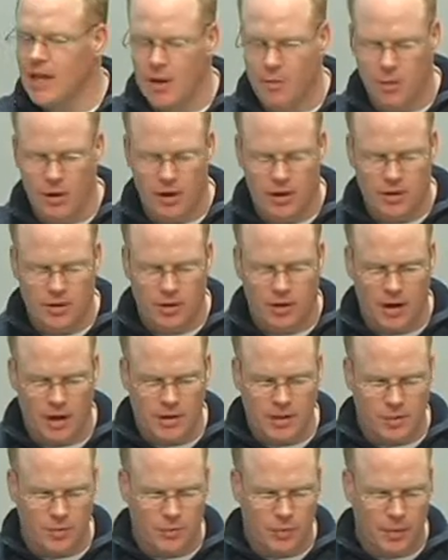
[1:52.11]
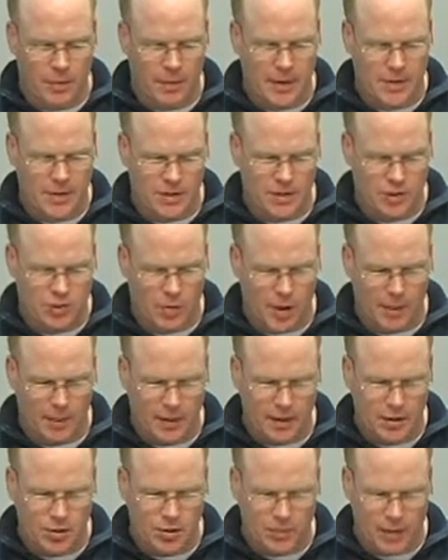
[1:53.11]
and we're going to turn on some permissions. So I'm
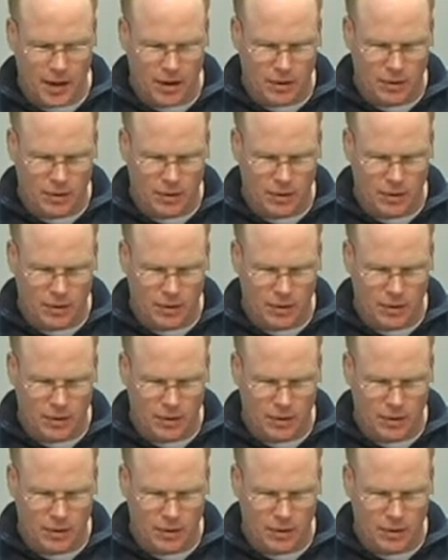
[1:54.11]
going to do my